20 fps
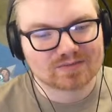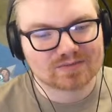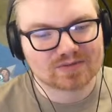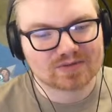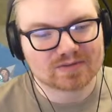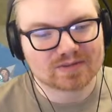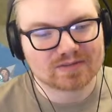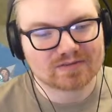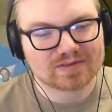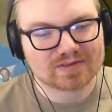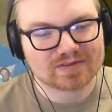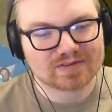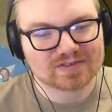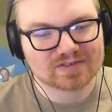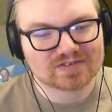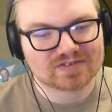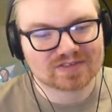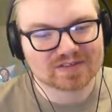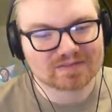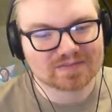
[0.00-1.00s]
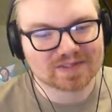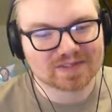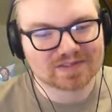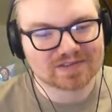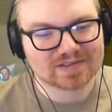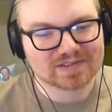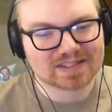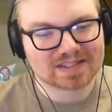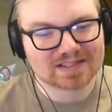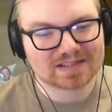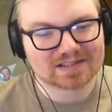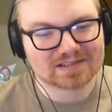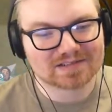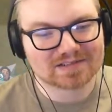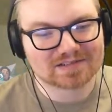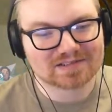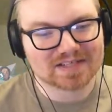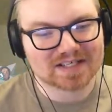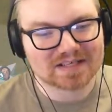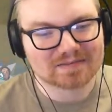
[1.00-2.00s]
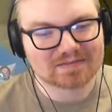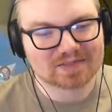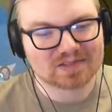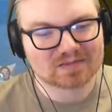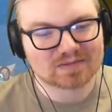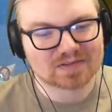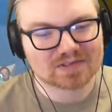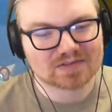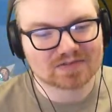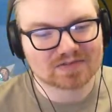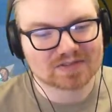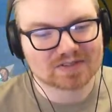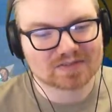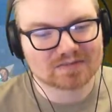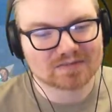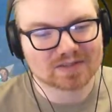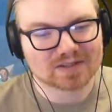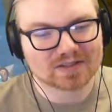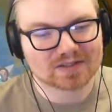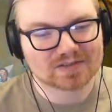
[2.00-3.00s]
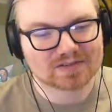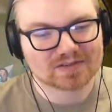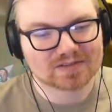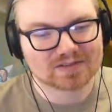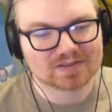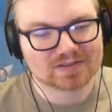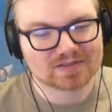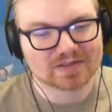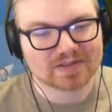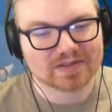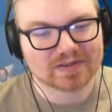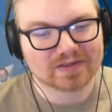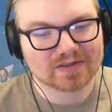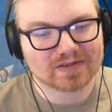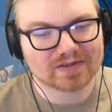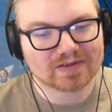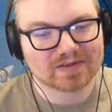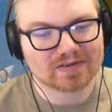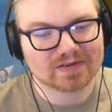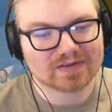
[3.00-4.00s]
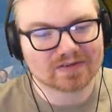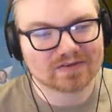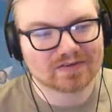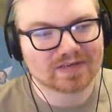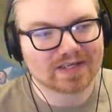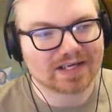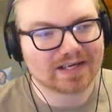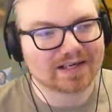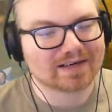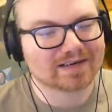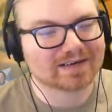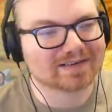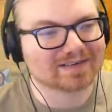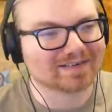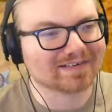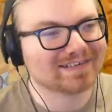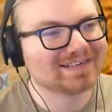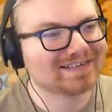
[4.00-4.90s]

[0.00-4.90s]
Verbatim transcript: See what whether it's for the Bills or getting a new game to LP stream. Also, go Aaron.